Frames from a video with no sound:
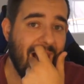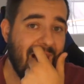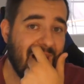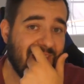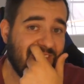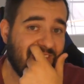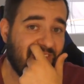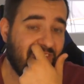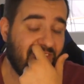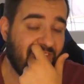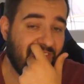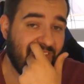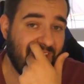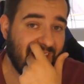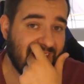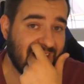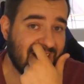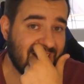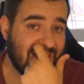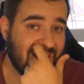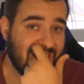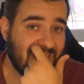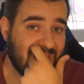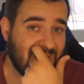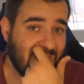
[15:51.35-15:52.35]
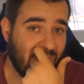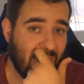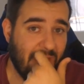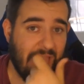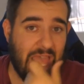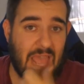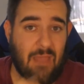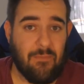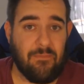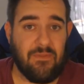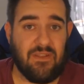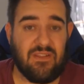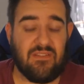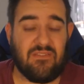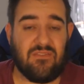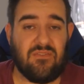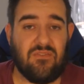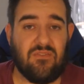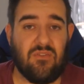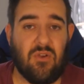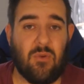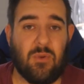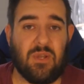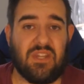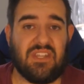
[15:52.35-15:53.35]
the fact this is all happening
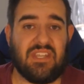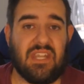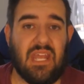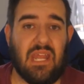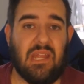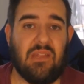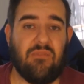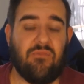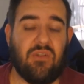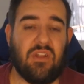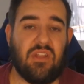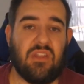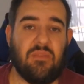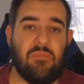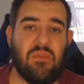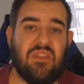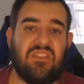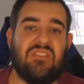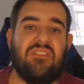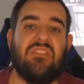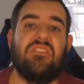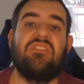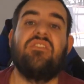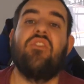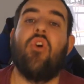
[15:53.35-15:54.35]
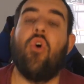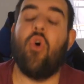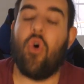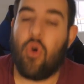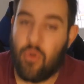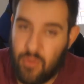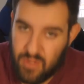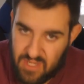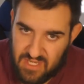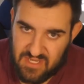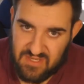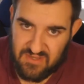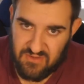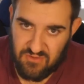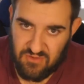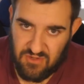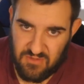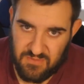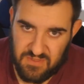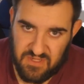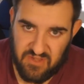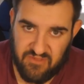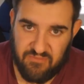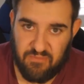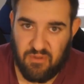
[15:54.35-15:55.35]
to, I would say, one of the most notorious
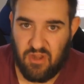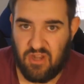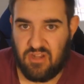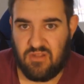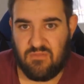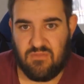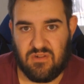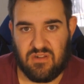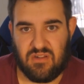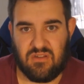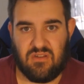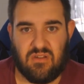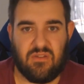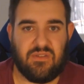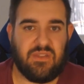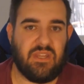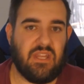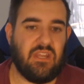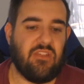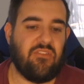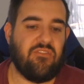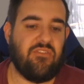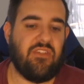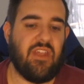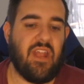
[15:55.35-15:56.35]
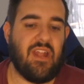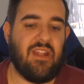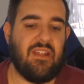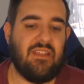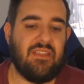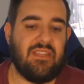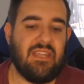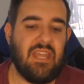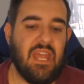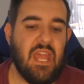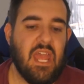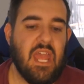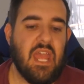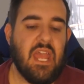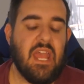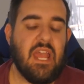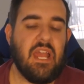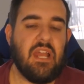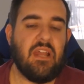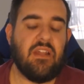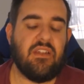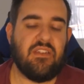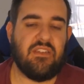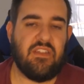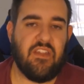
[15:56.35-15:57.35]
groups of Pokemon content creators
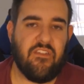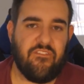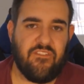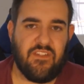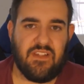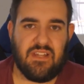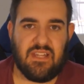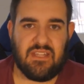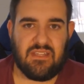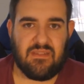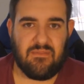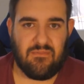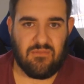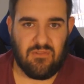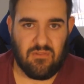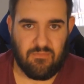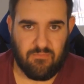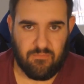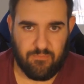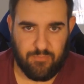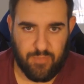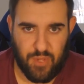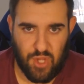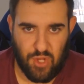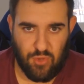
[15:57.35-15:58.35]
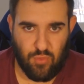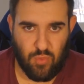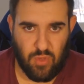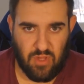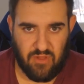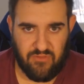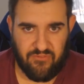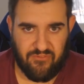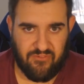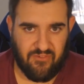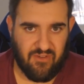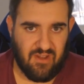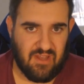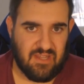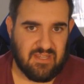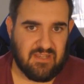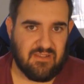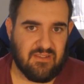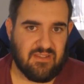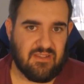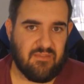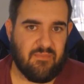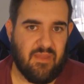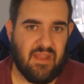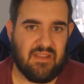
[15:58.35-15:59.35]
definitely doesn't bode well for us,
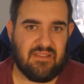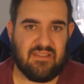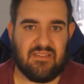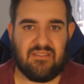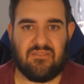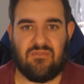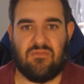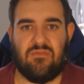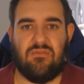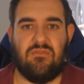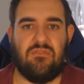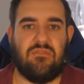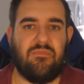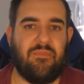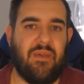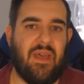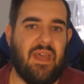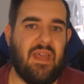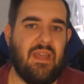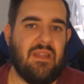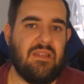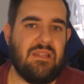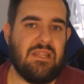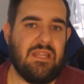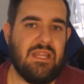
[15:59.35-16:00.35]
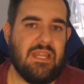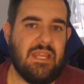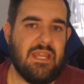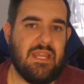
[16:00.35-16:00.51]
because it makes us all look bad.